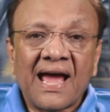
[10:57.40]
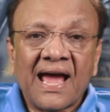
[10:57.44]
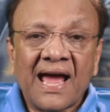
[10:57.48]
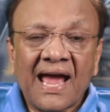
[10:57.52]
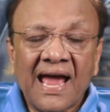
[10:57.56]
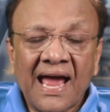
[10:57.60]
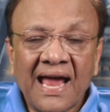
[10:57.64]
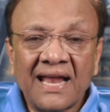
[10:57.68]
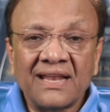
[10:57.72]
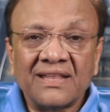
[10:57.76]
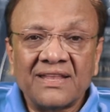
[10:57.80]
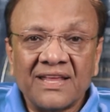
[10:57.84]

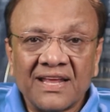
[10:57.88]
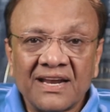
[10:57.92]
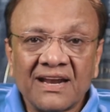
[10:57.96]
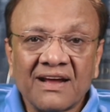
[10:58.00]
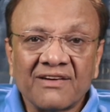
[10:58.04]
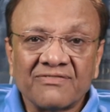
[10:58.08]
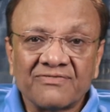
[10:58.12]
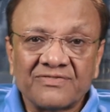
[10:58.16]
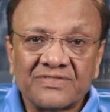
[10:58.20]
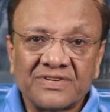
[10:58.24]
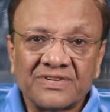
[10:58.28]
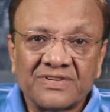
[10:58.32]
And
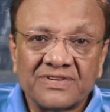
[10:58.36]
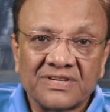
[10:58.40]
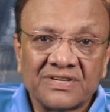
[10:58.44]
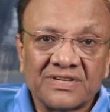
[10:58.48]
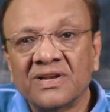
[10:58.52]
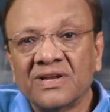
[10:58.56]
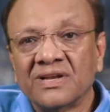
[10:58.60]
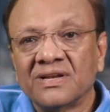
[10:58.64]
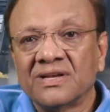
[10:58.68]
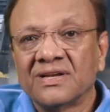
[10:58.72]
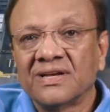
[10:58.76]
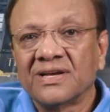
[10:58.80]
thereafter,
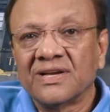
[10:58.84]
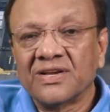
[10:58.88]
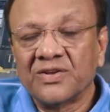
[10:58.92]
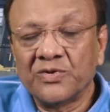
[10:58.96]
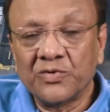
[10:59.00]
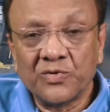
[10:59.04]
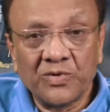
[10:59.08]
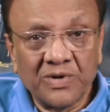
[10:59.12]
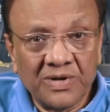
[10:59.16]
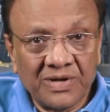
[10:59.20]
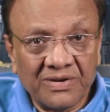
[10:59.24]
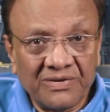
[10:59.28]

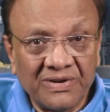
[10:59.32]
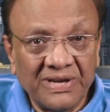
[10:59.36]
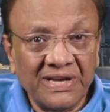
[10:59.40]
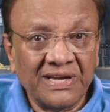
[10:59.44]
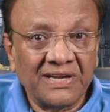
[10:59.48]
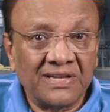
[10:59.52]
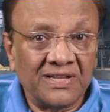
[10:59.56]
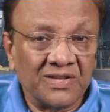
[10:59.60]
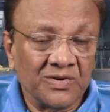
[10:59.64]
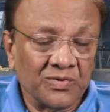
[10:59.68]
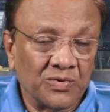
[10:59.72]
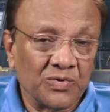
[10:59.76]
you will
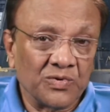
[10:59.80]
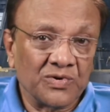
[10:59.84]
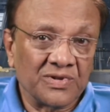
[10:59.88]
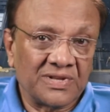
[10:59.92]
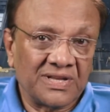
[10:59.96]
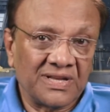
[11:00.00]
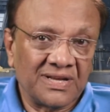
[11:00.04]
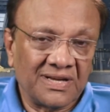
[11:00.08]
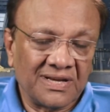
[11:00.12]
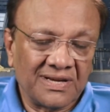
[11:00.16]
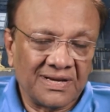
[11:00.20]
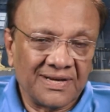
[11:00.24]
lead the whole
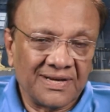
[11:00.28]
thing.